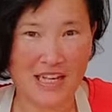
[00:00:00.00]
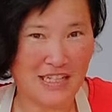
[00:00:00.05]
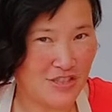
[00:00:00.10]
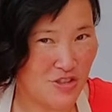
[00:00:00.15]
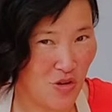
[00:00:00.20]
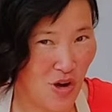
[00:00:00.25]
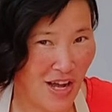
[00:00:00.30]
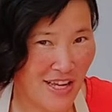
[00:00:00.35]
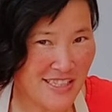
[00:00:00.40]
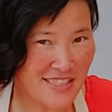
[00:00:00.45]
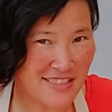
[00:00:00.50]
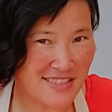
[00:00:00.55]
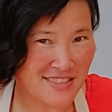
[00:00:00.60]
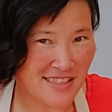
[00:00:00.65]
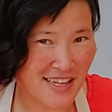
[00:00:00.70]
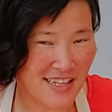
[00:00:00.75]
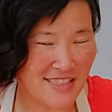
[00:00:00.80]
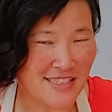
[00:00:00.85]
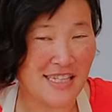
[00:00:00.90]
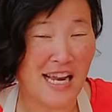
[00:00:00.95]
So I
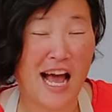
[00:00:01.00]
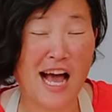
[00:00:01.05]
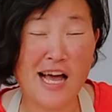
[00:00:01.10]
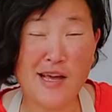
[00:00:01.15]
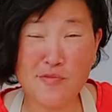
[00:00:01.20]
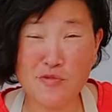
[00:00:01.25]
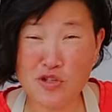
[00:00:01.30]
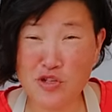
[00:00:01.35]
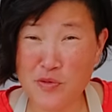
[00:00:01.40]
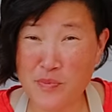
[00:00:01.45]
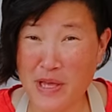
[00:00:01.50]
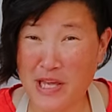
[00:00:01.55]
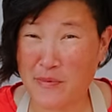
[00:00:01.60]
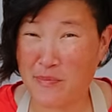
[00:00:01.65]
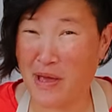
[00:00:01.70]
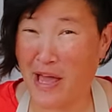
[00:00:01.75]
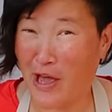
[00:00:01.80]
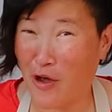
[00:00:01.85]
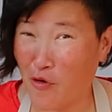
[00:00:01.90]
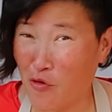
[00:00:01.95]
decided I'm gonna make
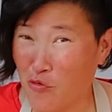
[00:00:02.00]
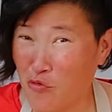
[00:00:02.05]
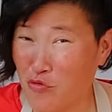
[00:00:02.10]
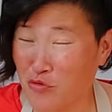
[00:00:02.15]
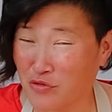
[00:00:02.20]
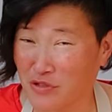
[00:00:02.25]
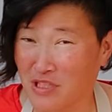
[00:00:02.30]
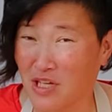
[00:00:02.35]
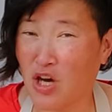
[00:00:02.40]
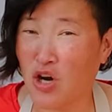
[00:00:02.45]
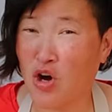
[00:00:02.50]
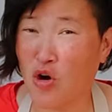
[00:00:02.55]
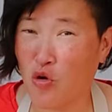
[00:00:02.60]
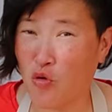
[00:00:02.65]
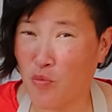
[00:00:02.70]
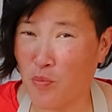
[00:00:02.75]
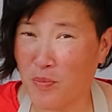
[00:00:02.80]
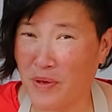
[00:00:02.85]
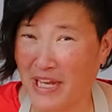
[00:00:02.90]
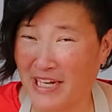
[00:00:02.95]
my own
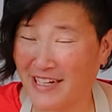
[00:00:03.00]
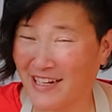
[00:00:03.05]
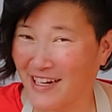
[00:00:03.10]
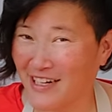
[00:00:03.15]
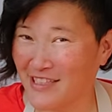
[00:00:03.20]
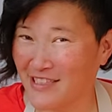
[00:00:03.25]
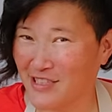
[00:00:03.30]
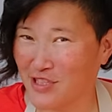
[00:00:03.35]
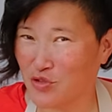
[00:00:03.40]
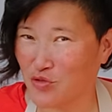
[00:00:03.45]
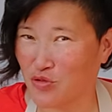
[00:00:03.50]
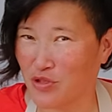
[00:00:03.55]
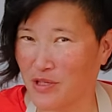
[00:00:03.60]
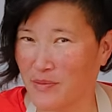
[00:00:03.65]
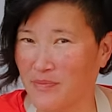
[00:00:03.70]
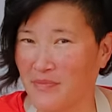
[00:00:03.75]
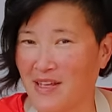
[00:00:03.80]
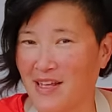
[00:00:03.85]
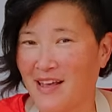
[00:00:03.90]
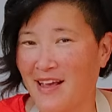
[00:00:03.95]
homemade ice cream,